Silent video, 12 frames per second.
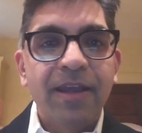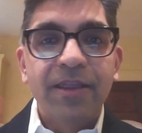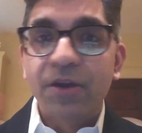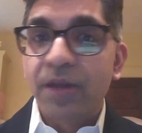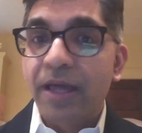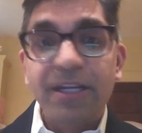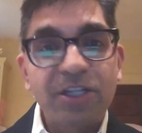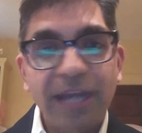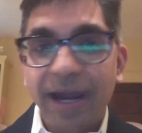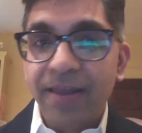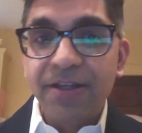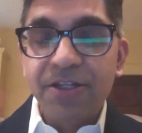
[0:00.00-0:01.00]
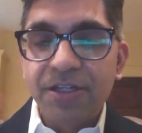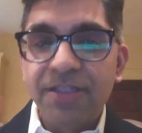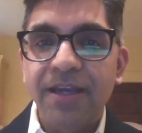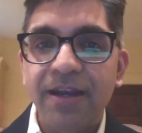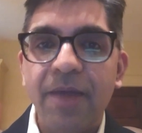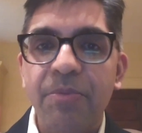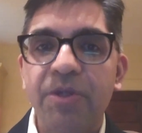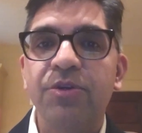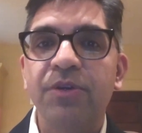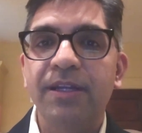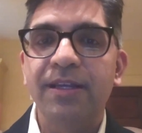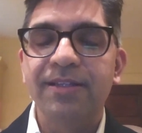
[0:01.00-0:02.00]
there are a lot of challenges and
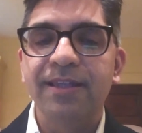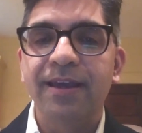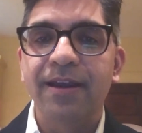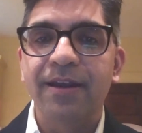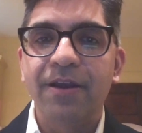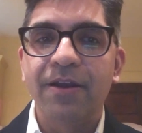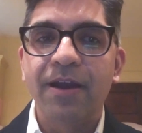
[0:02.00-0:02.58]
opportunities that